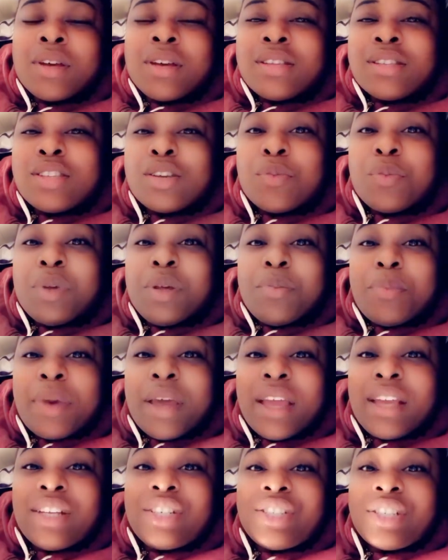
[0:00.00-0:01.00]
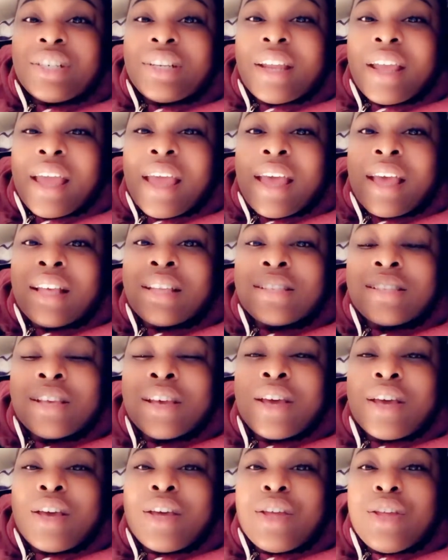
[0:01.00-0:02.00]
So be patient as
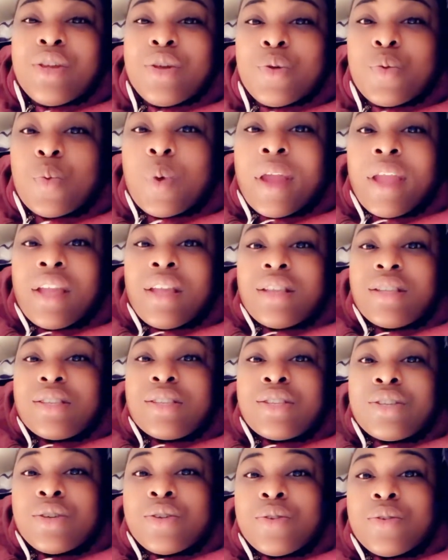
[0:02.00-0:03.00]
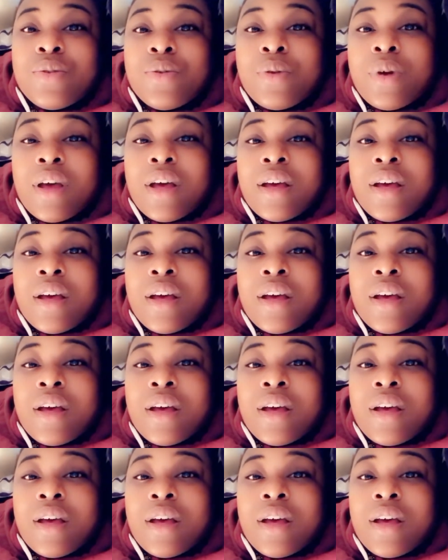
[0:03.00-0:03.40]
you wait to